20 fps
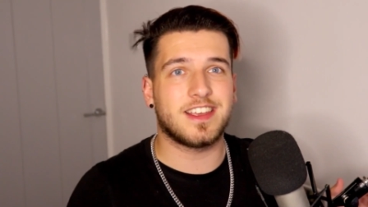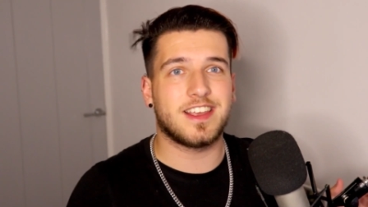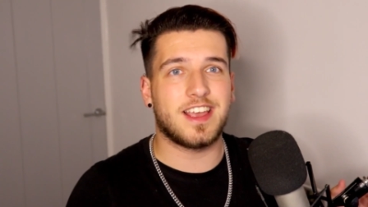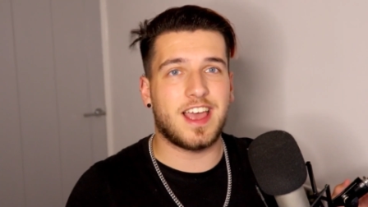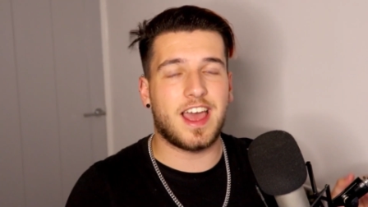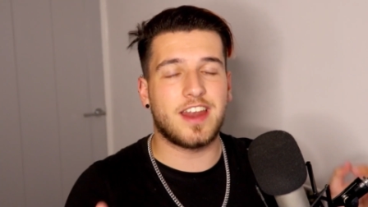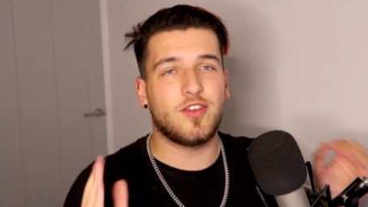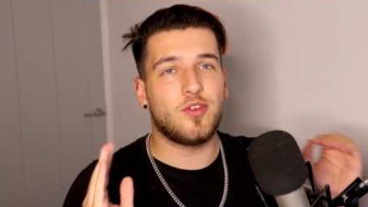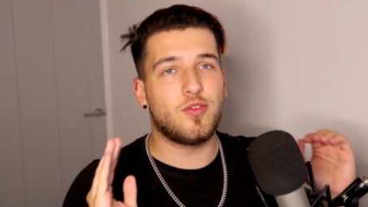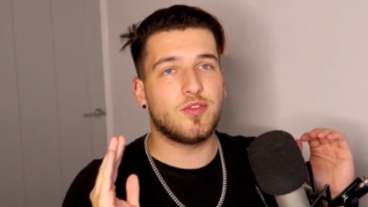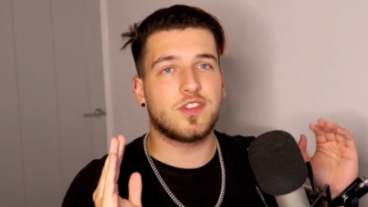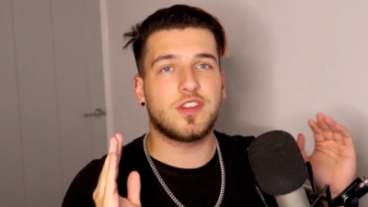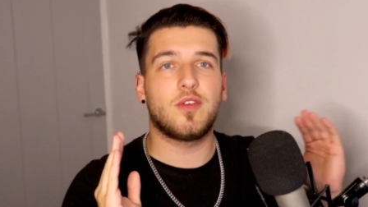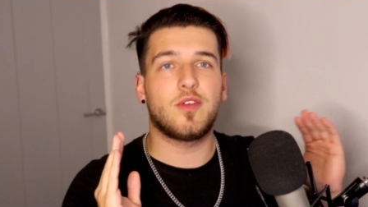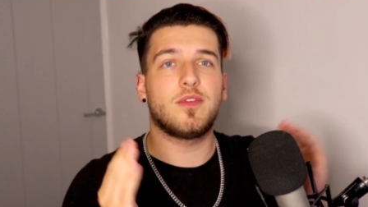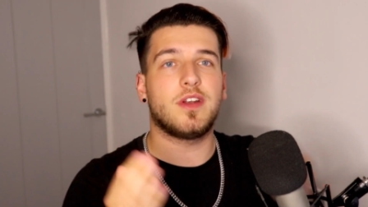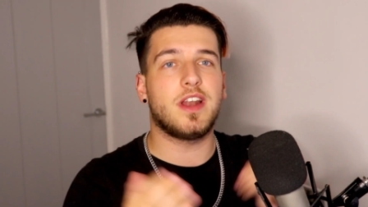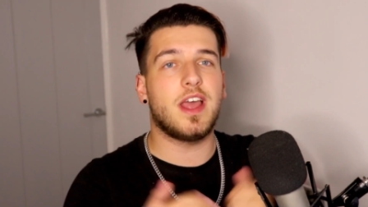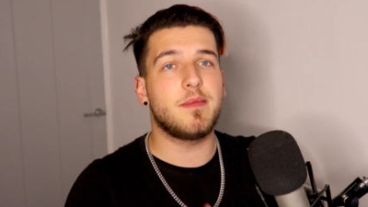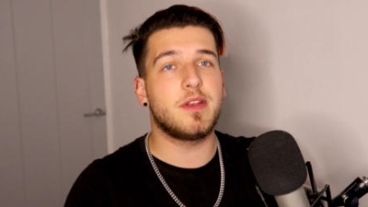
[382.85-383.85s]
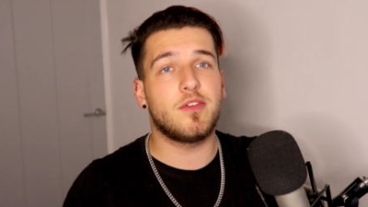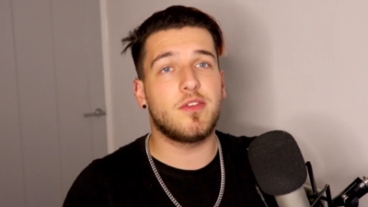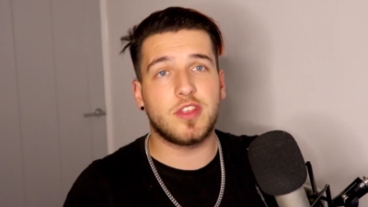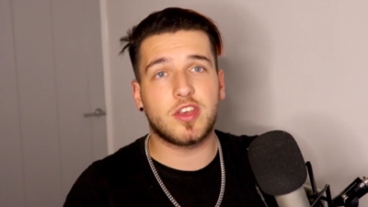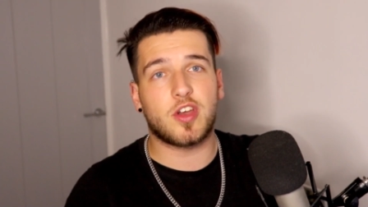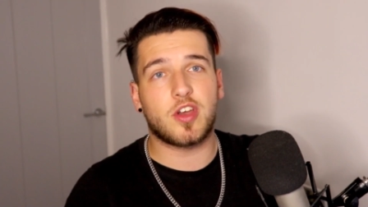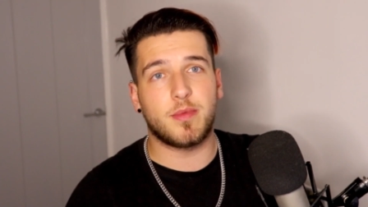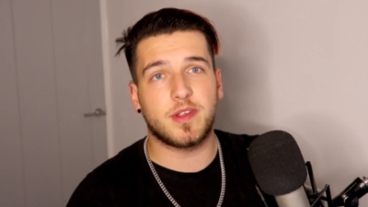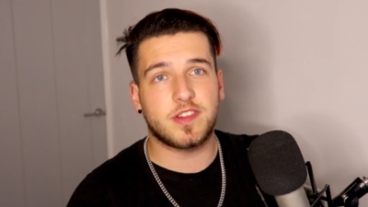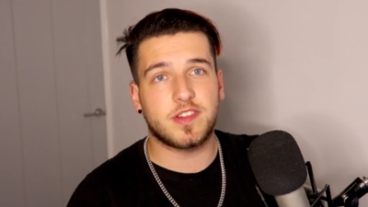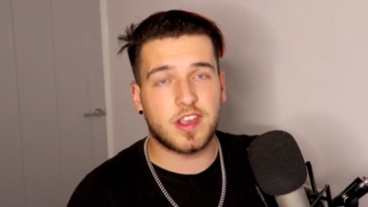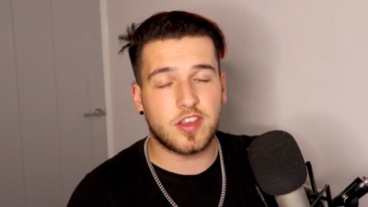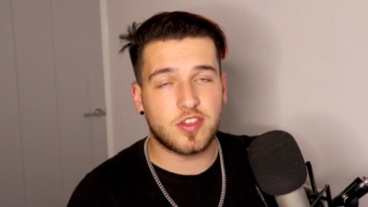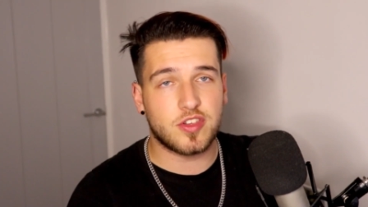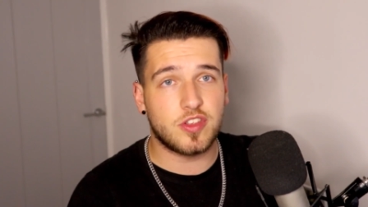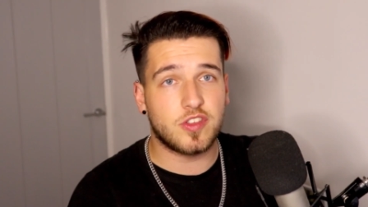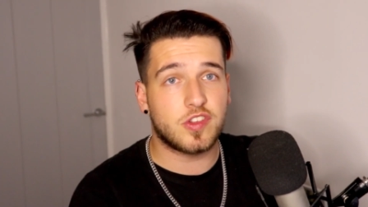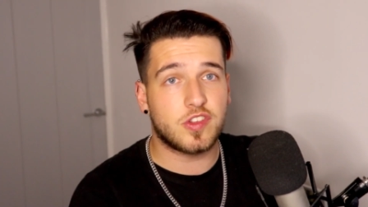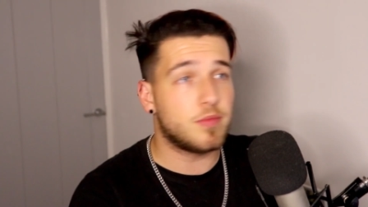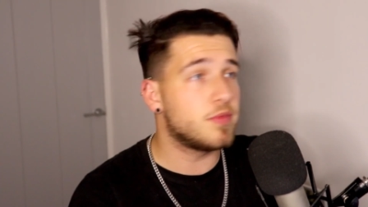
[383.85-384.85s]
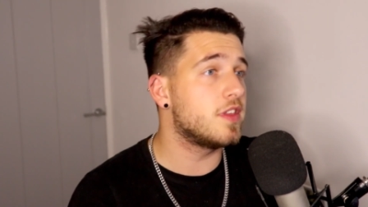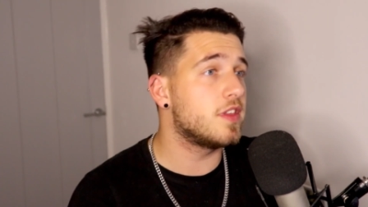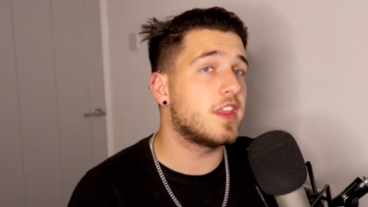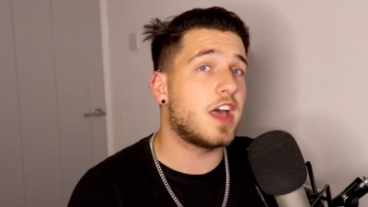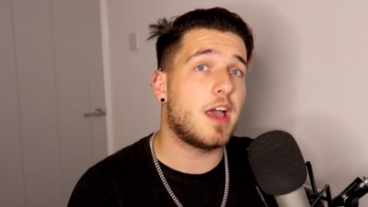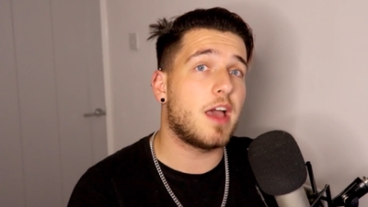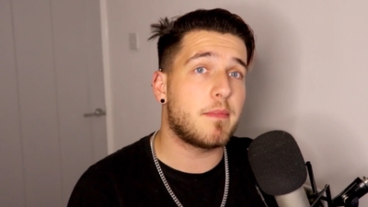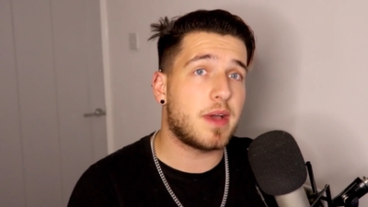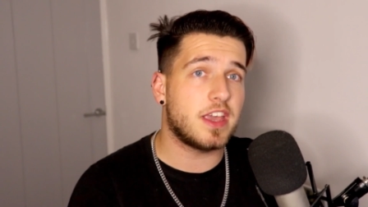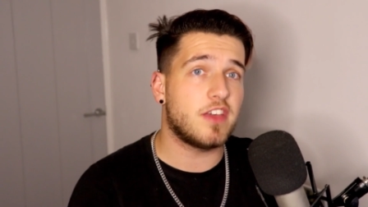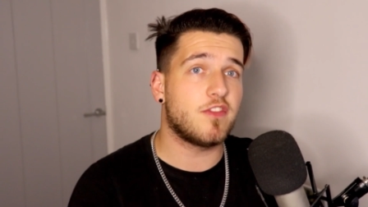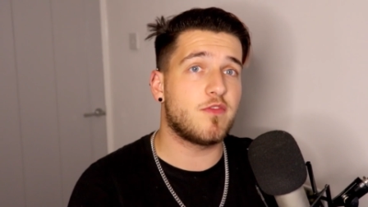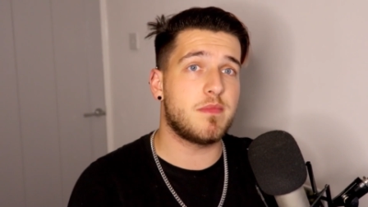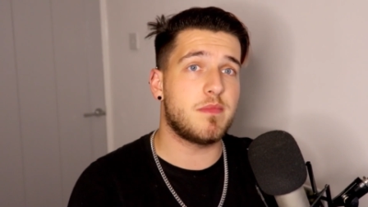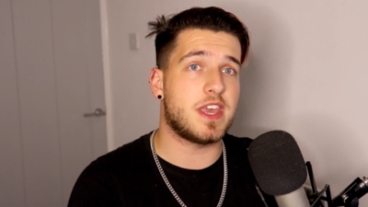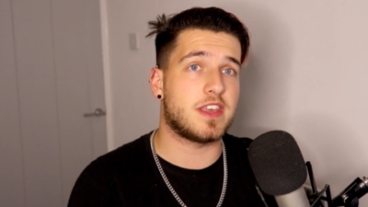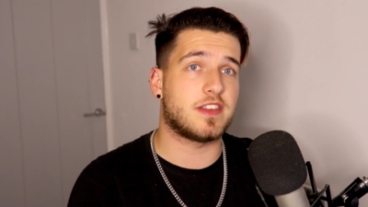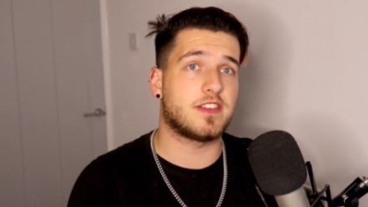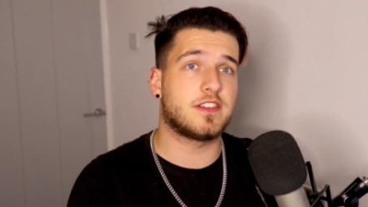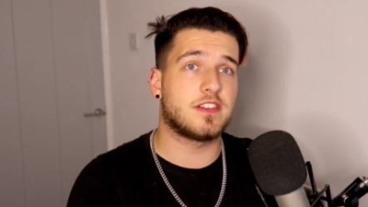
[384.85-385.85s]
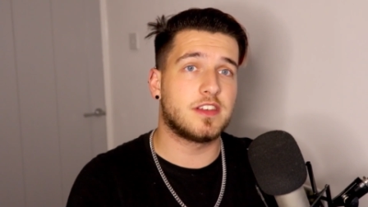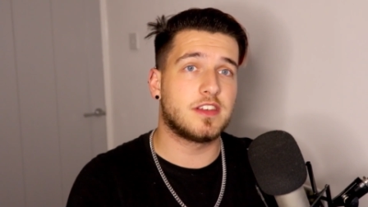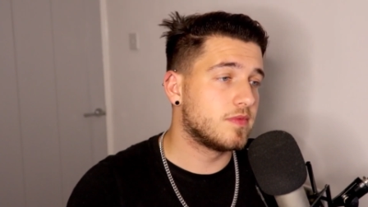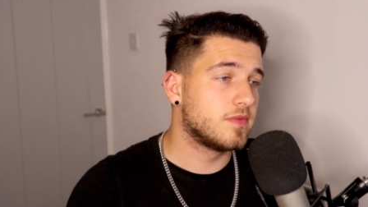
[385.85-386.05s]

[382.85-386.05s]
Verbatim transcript: and also let me know in the comment section something that I might have missed.